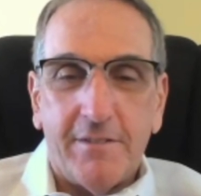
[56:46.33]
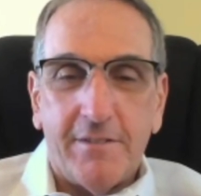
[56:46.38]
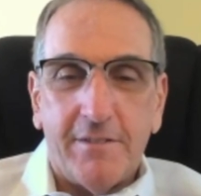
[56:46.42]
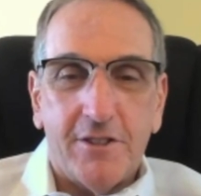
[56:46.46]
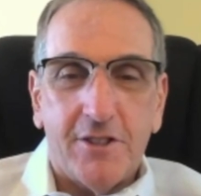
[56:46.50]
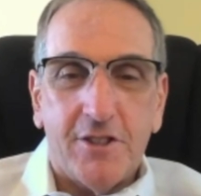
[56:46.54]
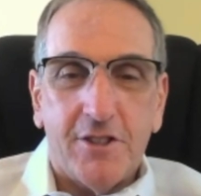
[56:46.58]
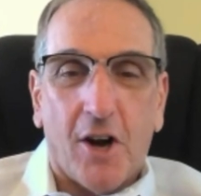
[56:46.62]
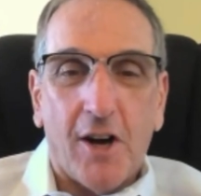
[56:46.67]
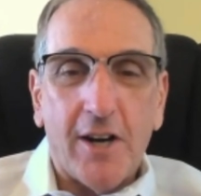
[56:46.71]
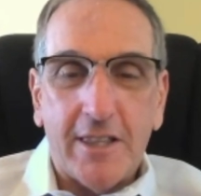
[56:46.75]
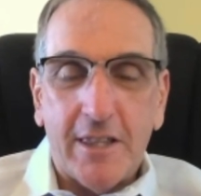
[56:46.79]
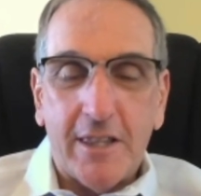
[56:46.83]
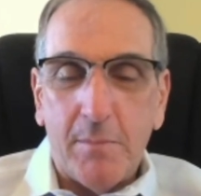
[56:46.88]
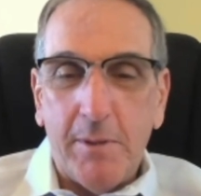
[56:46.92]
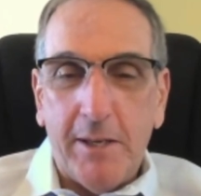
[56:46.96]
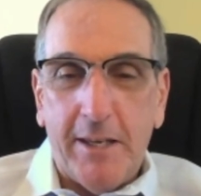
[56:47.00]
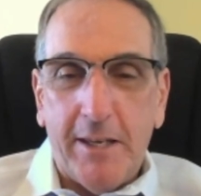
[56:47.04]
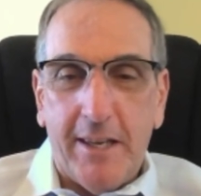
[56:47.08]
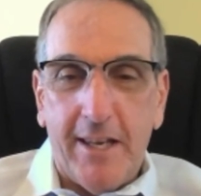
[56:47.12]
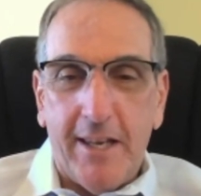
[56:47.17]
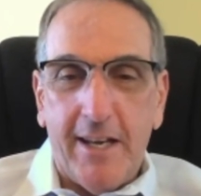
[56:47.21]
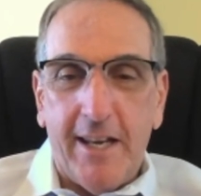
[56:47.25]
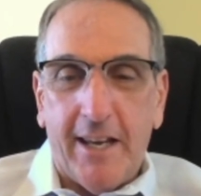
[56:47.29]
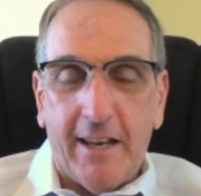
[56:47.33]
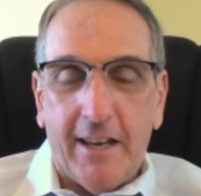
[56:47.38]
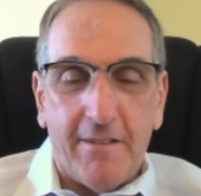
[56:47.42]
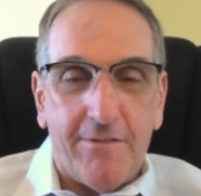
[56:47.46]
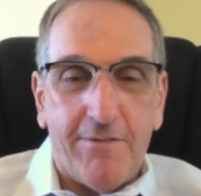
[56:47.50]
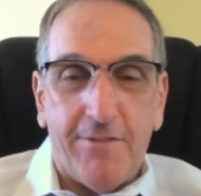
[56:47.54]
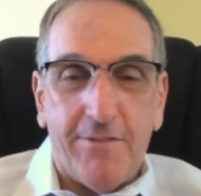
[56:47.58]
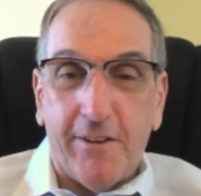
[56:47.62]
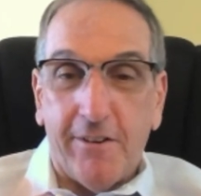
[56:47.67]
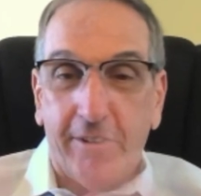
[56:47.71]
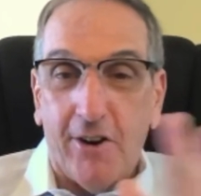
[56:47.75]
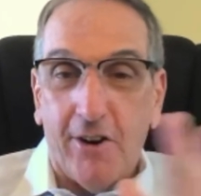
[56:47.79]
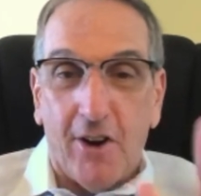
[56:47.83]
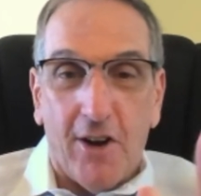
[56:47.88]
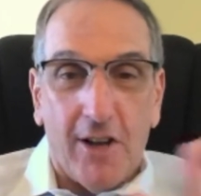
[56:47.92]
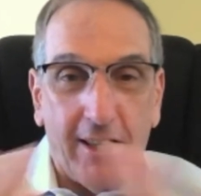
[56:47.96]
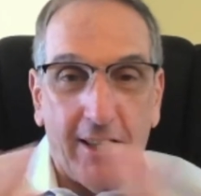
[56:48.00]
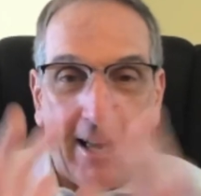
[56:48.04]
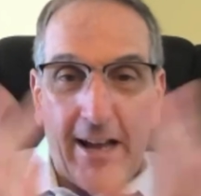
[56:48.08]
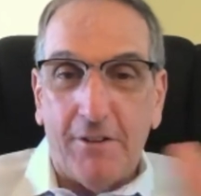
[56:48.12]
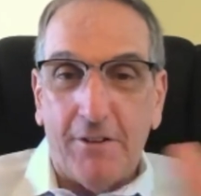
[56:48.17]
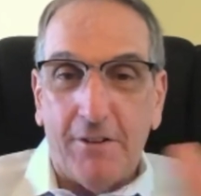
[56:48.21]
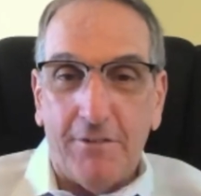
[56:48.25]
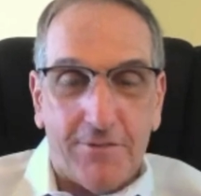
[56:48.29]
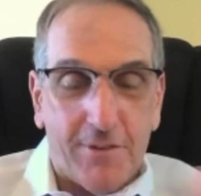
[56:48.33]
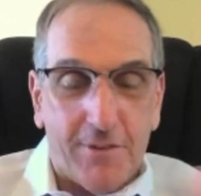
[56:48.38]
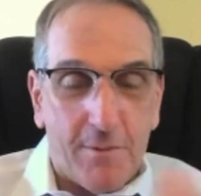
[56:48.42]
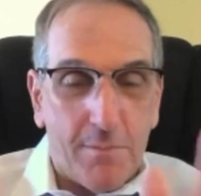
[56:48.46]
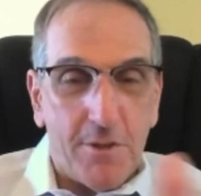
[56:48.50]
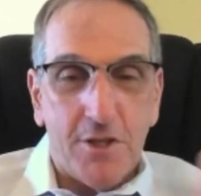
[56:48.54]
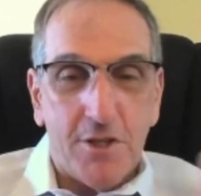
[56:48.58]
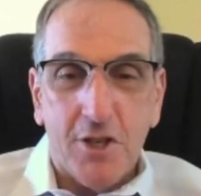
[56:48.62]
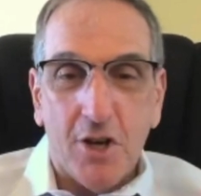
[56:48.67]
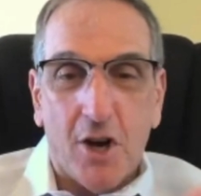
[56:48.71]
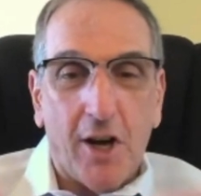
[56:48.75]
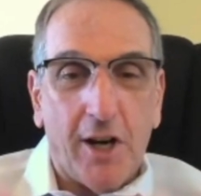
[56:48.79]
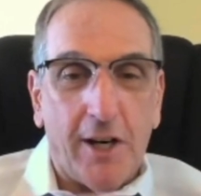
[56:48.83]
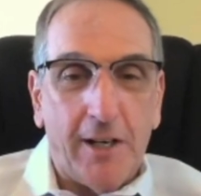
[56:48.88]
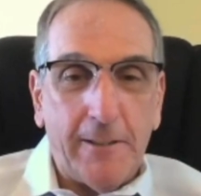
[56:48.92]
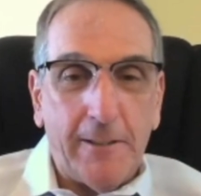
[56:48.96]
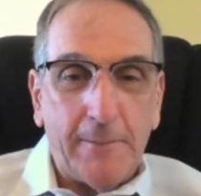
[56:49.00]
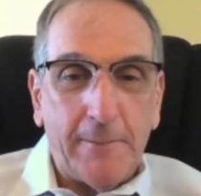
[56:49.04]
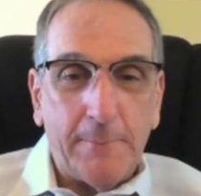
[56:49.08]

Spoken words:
start at the beginning and figure it all out from the start?